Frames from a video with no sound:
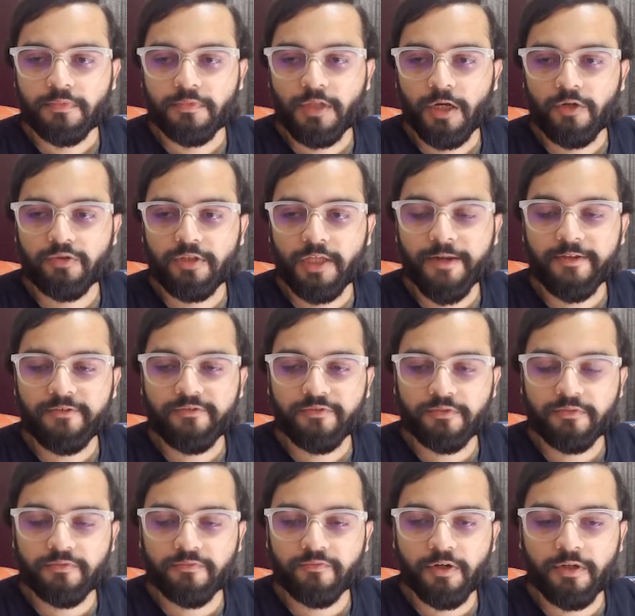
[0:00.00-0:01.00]
Now there is
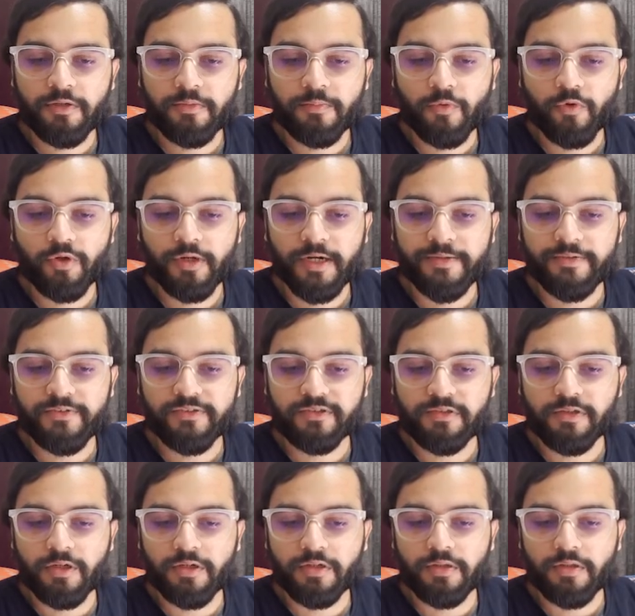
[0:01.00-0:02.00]
one more
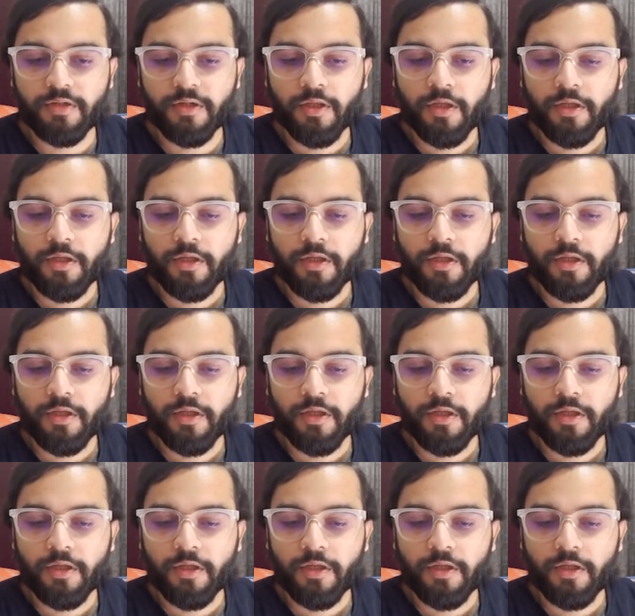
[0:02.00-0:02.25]
additional